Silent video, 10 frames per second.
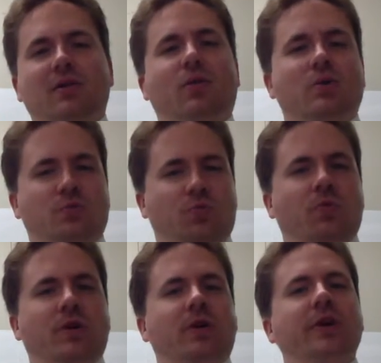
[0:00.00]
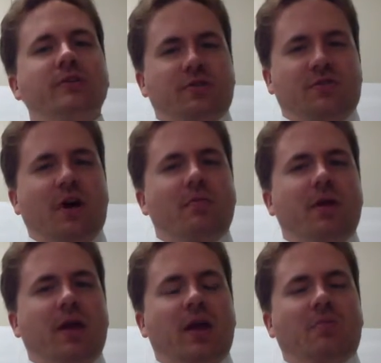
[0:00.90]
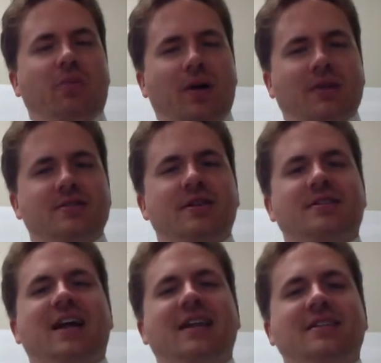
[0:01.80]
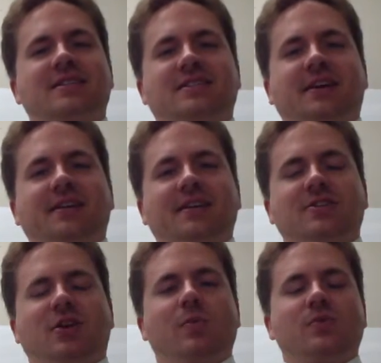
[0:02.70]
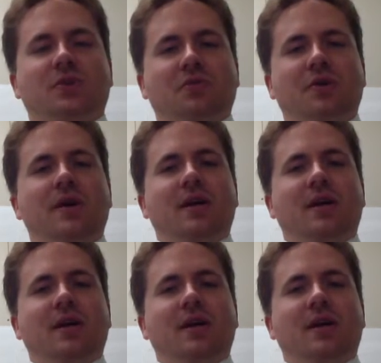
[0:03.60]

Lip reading: Of course, we're going to use environment in a broad sense, not necessarily in terms of